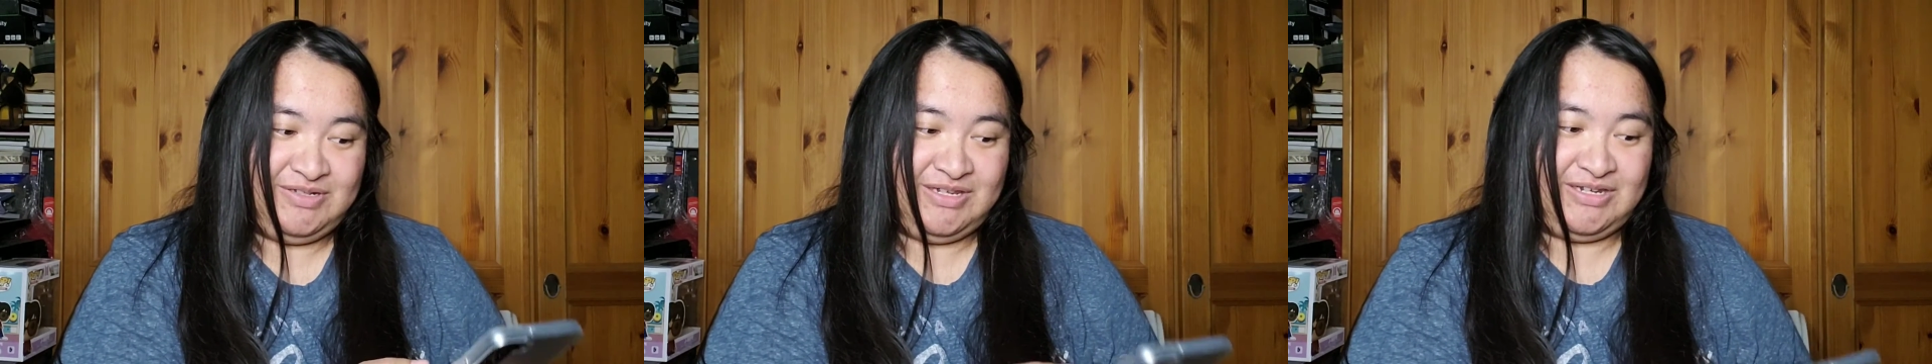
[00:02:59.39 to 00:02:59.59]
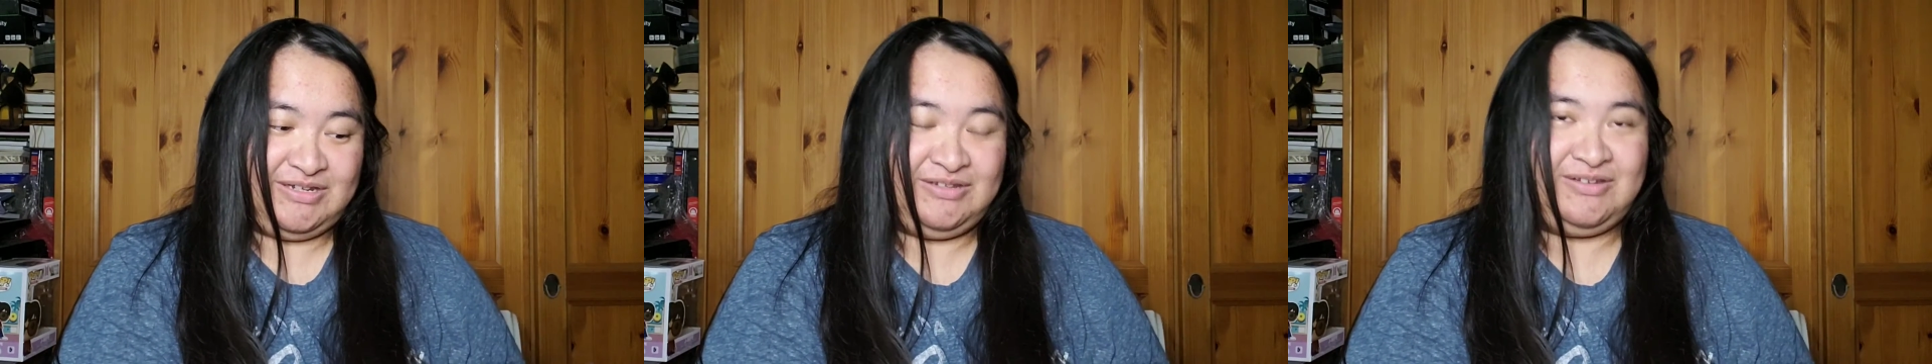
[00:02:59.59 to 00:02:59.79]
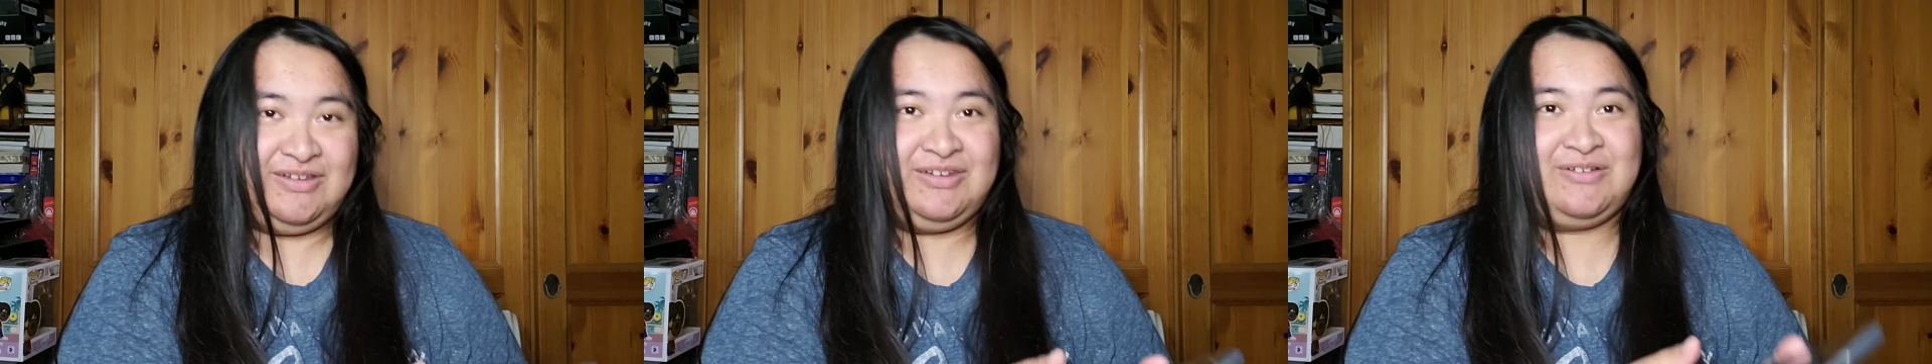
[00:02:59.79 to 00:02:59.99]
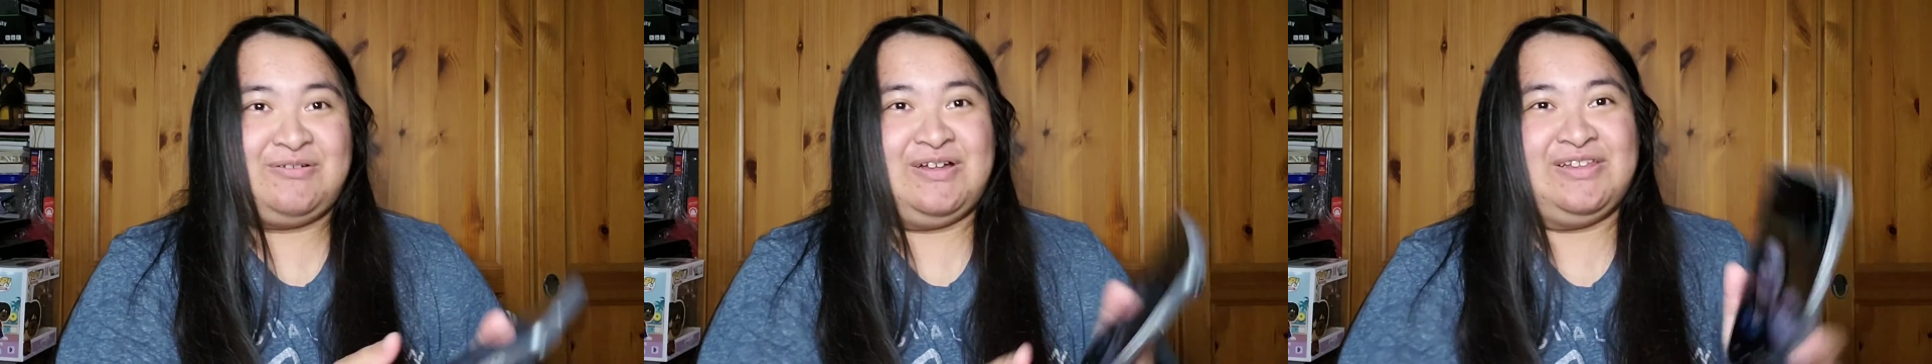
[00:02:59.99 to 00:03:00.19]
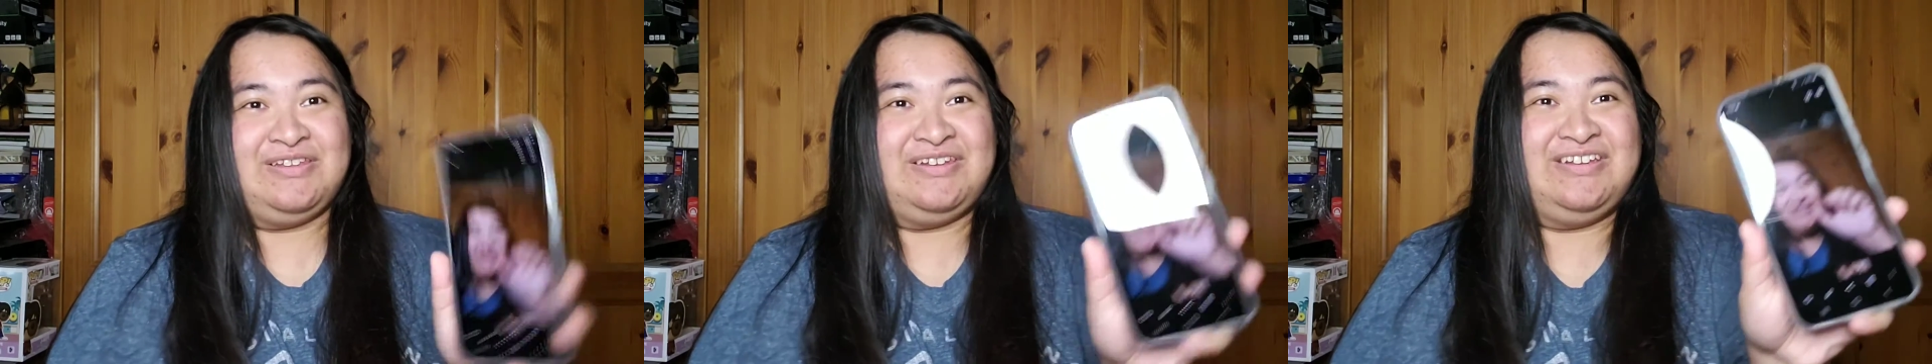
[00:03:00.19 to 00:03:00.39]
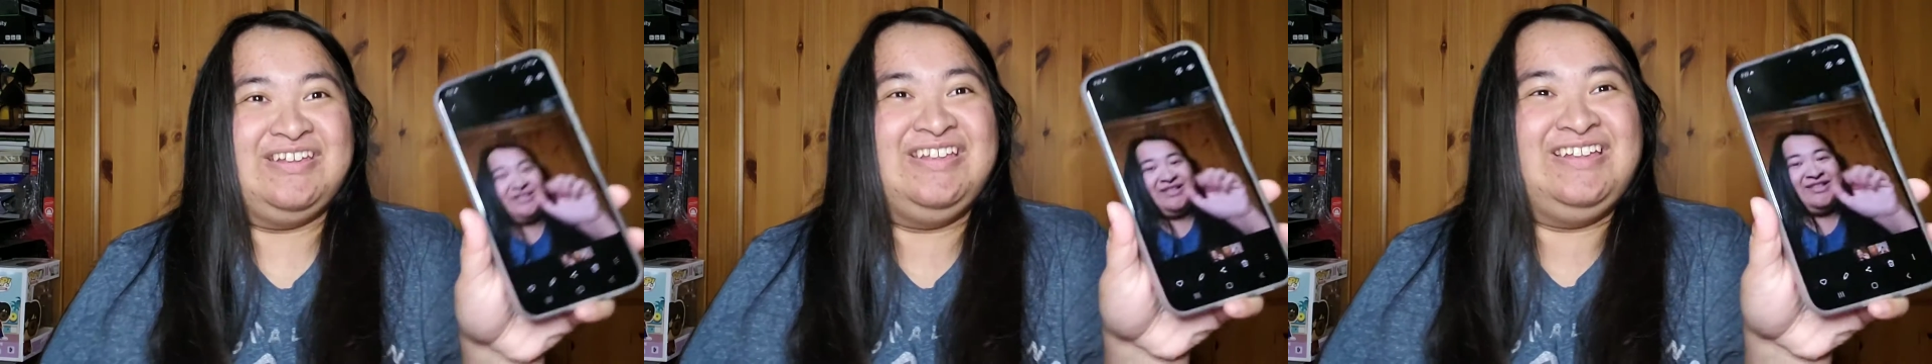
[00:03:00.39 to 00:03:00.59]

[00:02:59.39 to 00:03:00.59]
like, look at the quality.